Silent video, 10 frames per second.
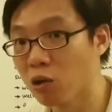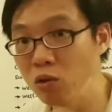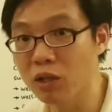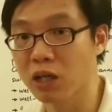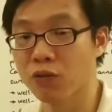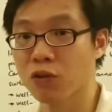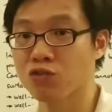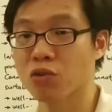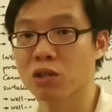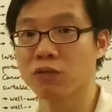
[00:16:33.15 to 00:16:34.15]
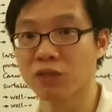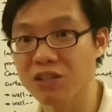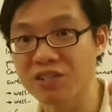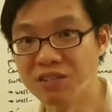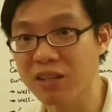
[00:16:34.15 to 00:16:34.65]
Look at the force draw curve,
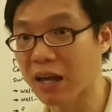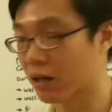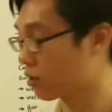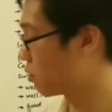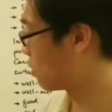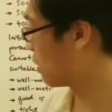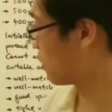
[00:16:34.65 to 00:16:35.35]
they stack.